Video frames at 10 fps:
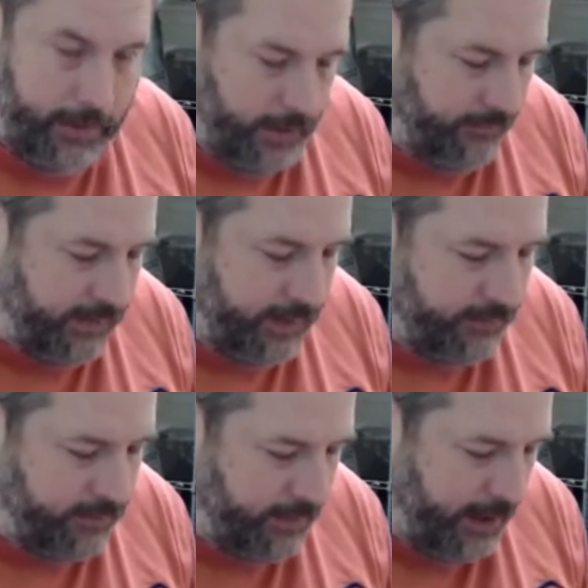If it
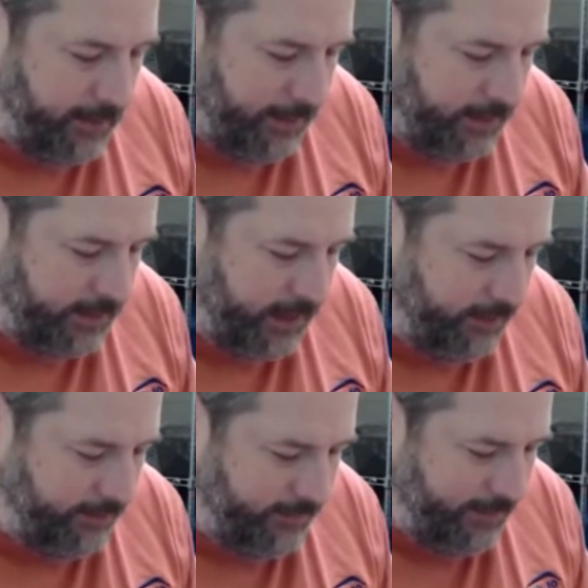doesn't, I
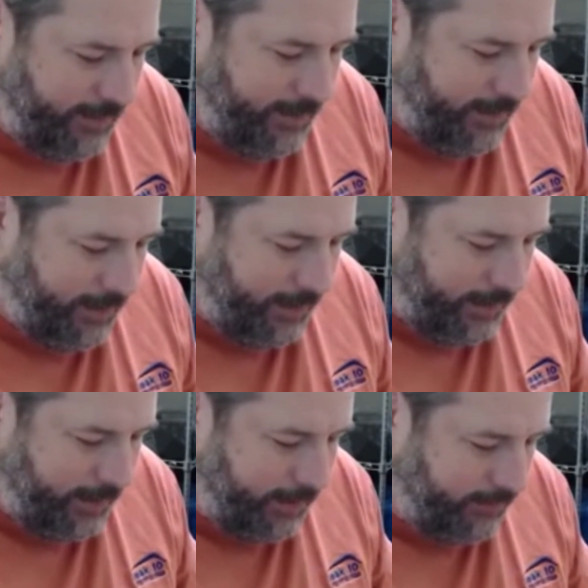apologize.
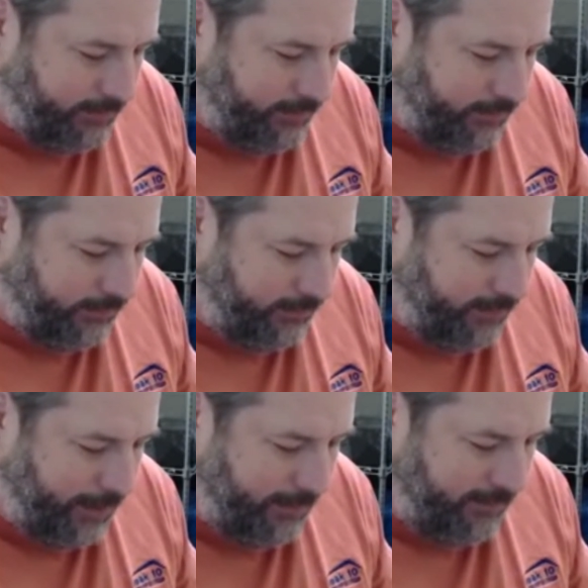Again, this is the first
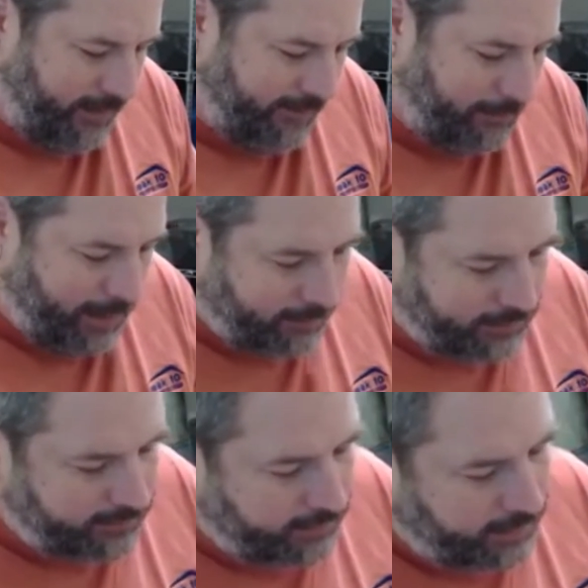time I've powered
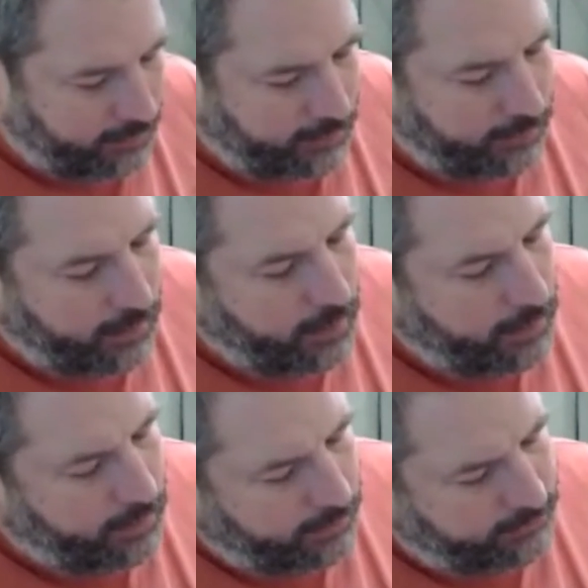this thing on.
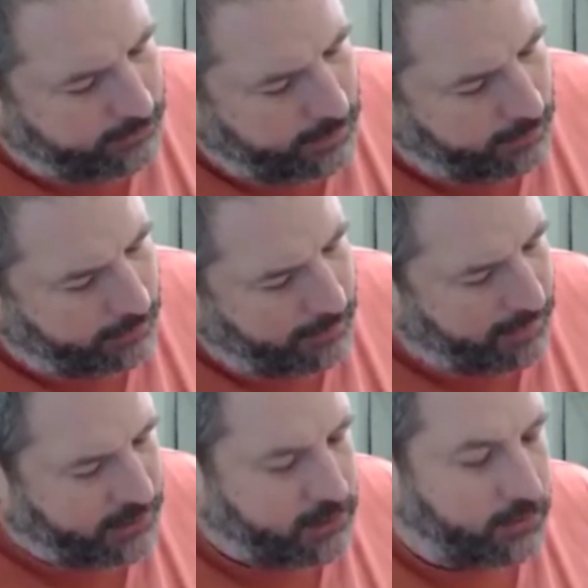Let's see here, let me
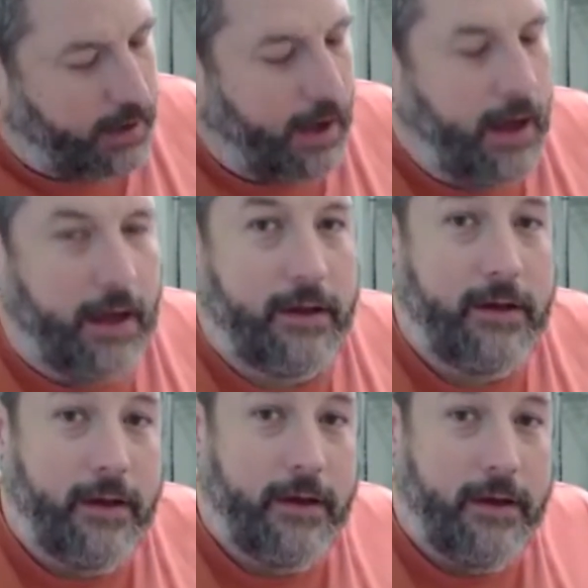make sure.
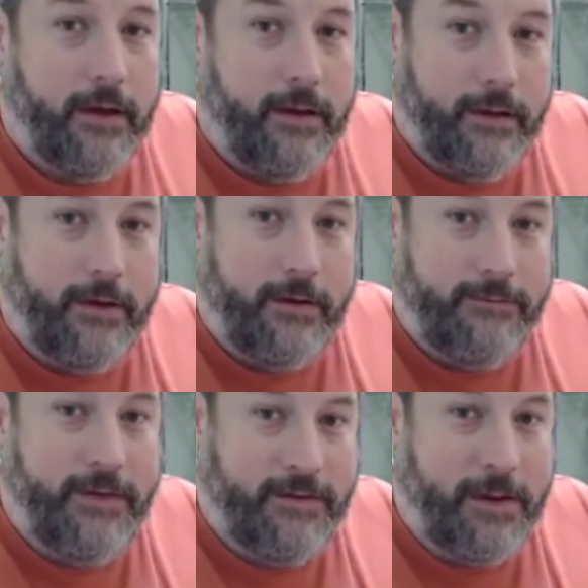
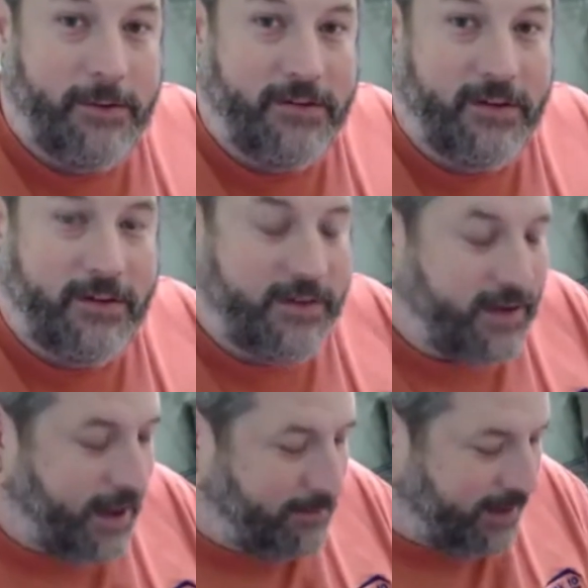50% of the
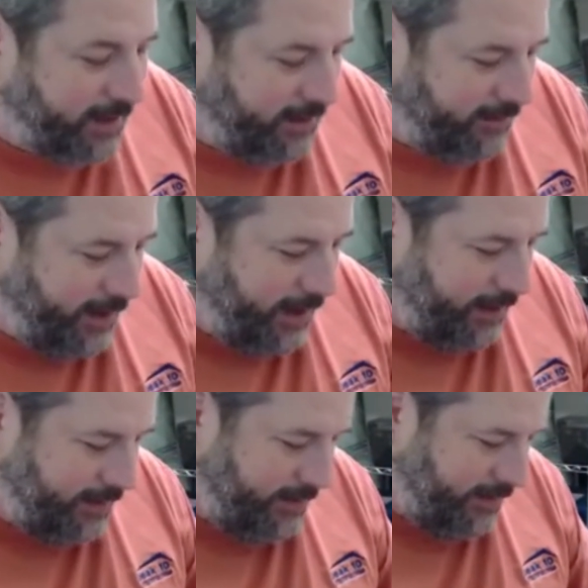time you get it right.